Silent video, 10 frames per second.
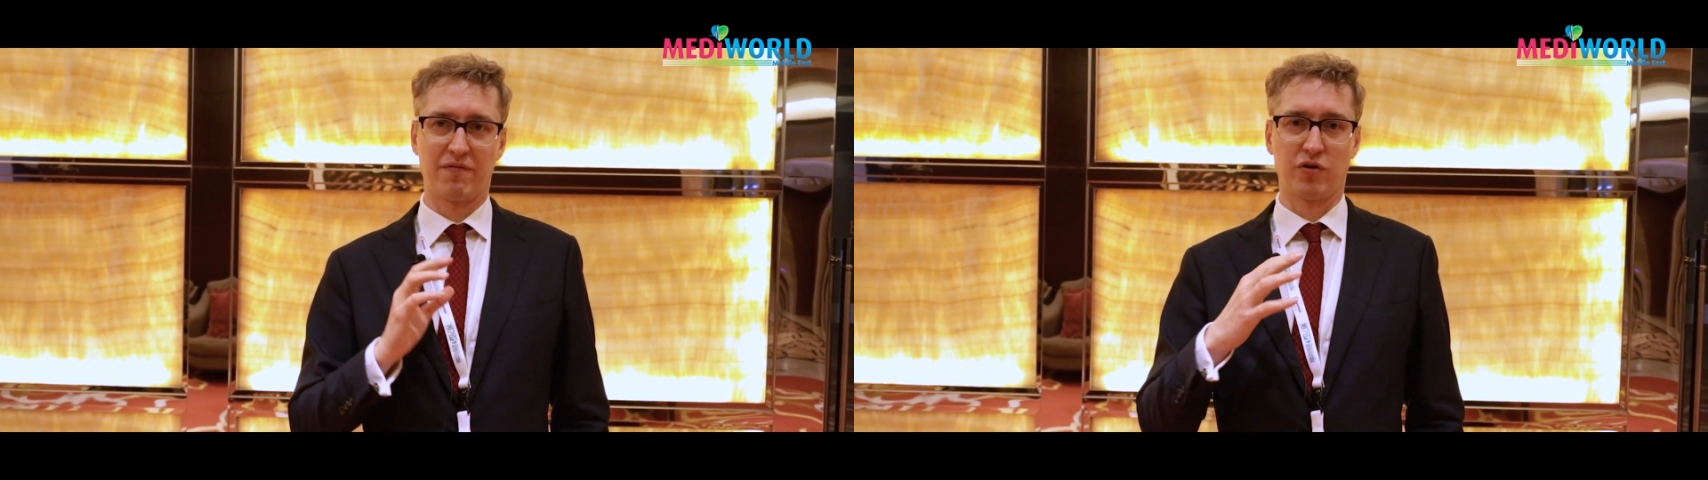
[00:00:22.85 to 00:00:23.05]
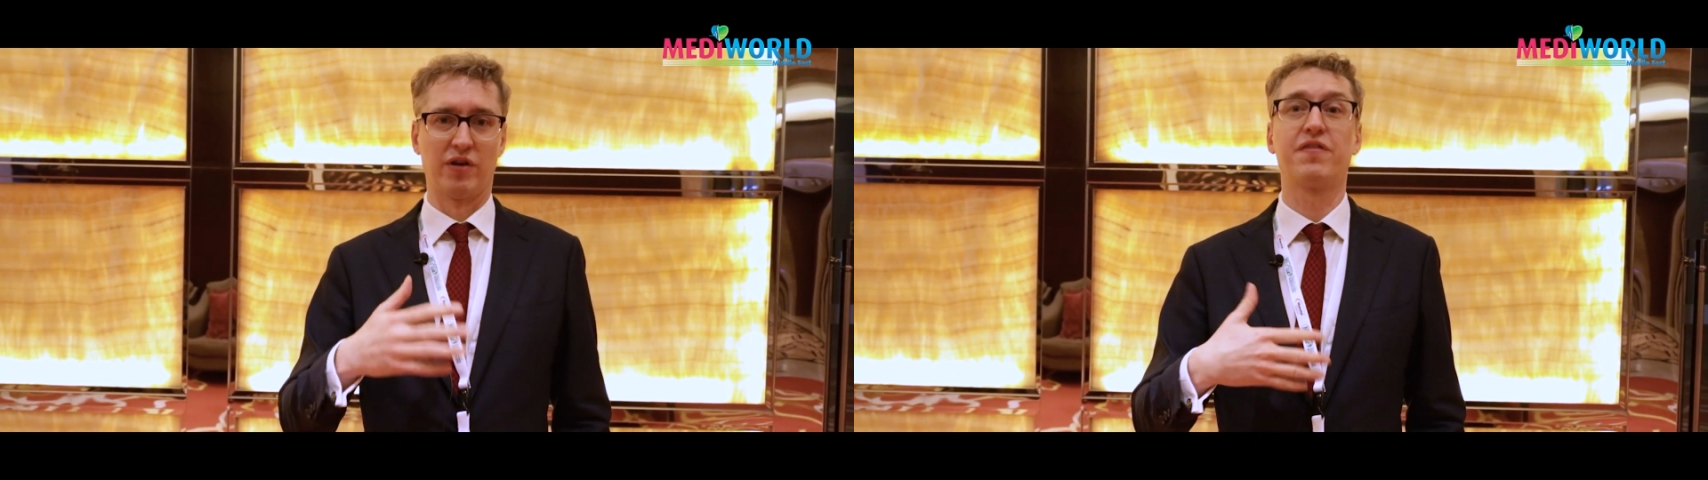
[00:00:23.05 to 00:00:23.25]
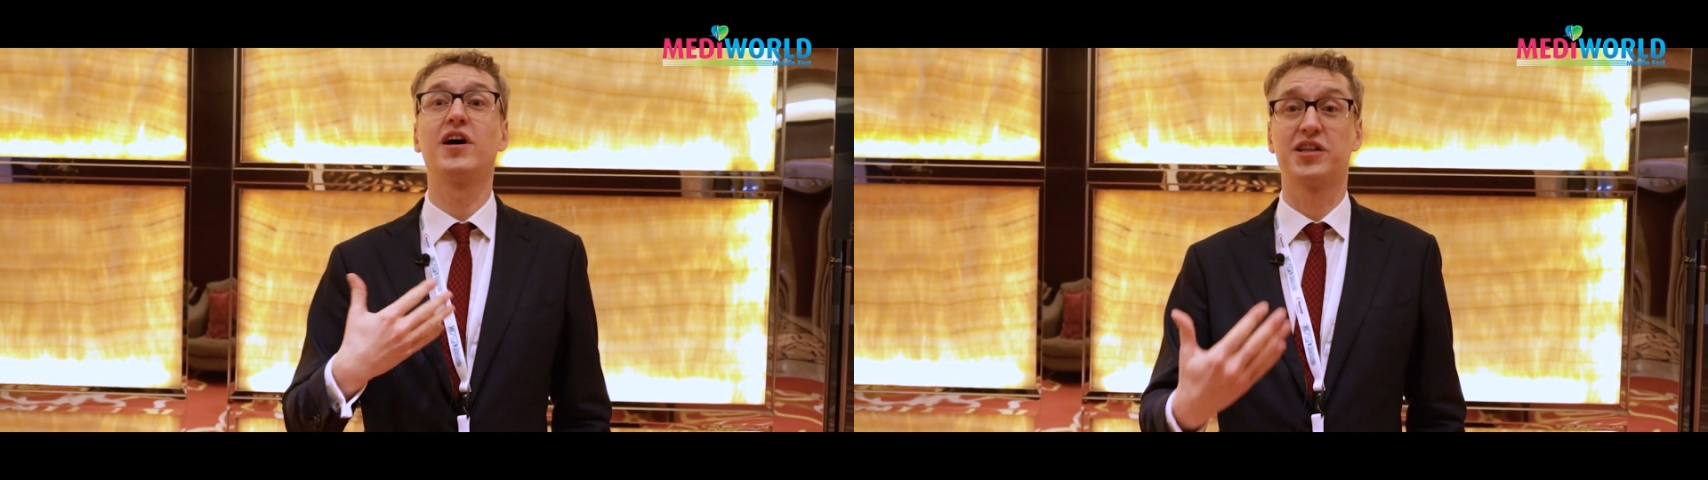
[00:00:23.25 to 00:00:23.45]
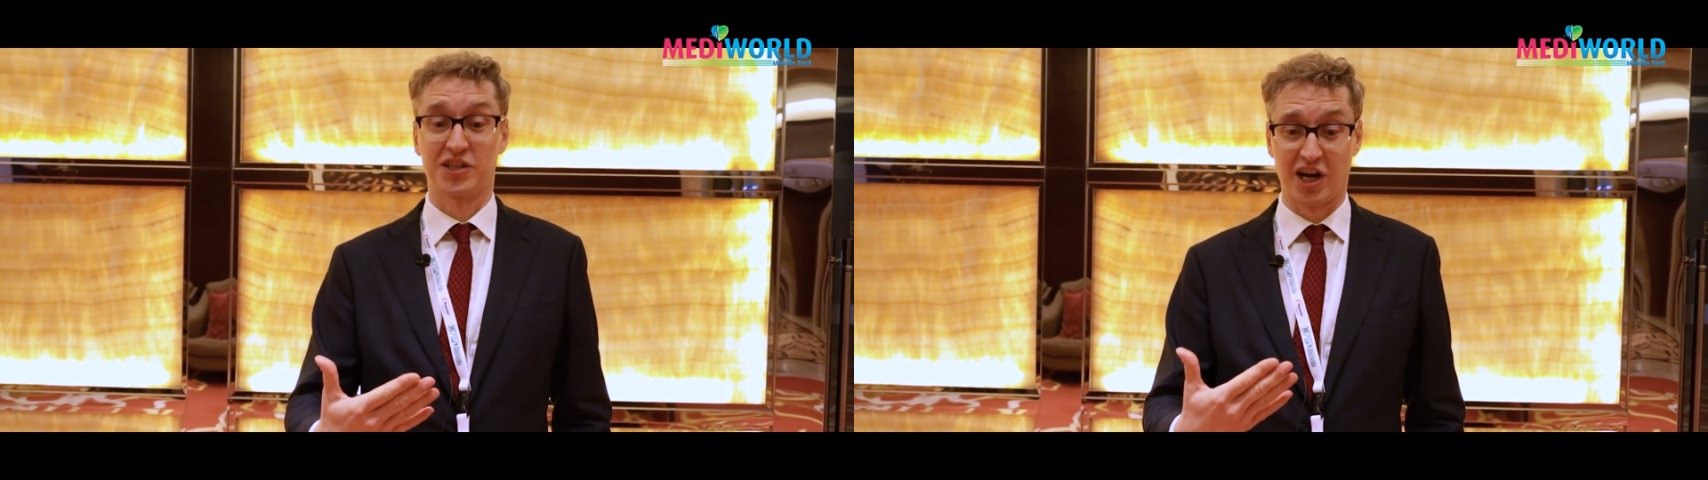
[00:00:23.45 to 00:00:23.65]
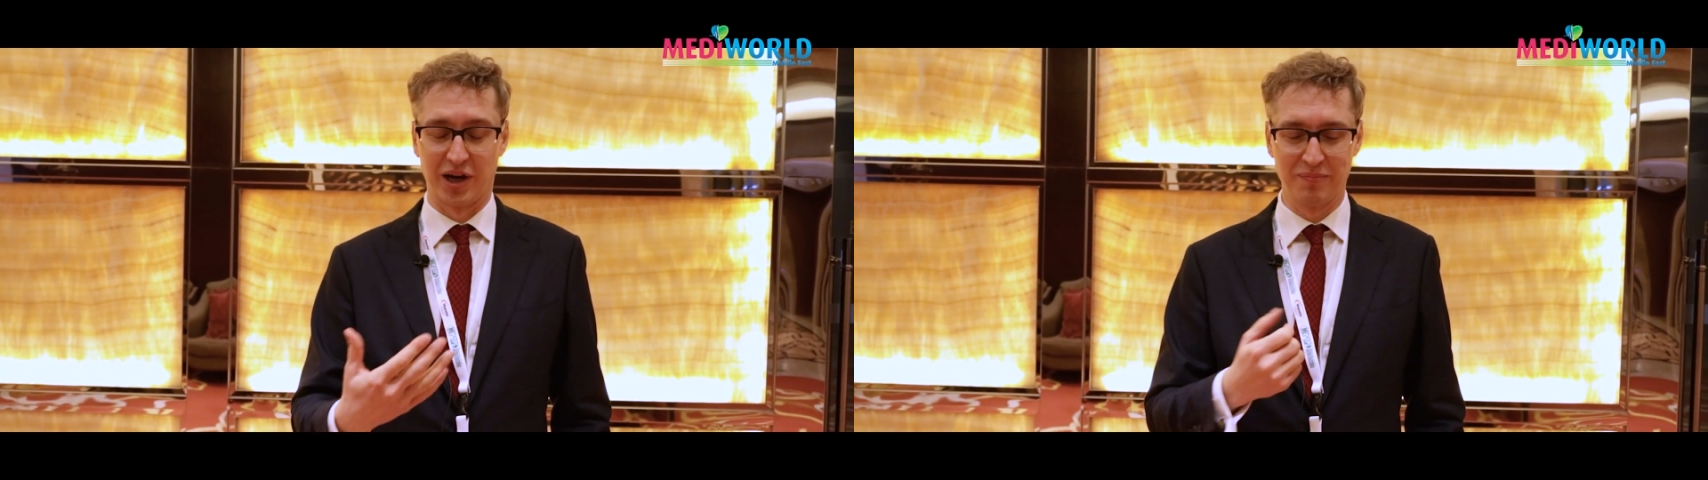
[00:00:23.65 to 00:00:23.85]
for the third
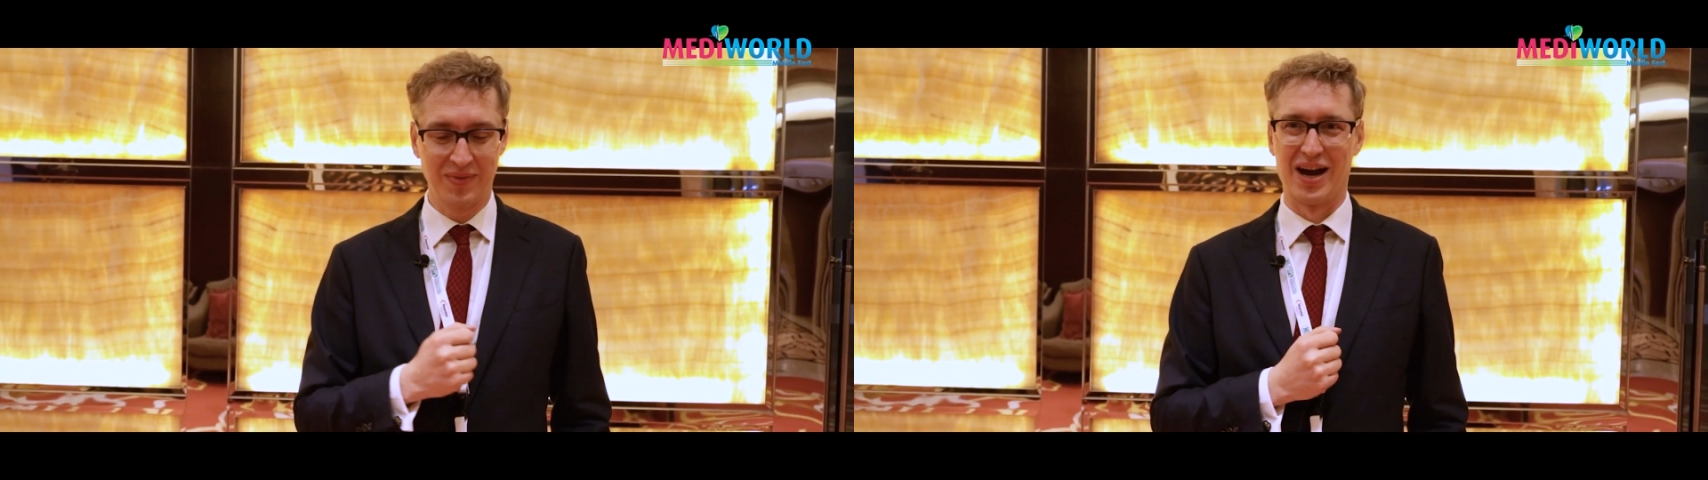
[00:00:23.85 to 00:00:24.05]
time.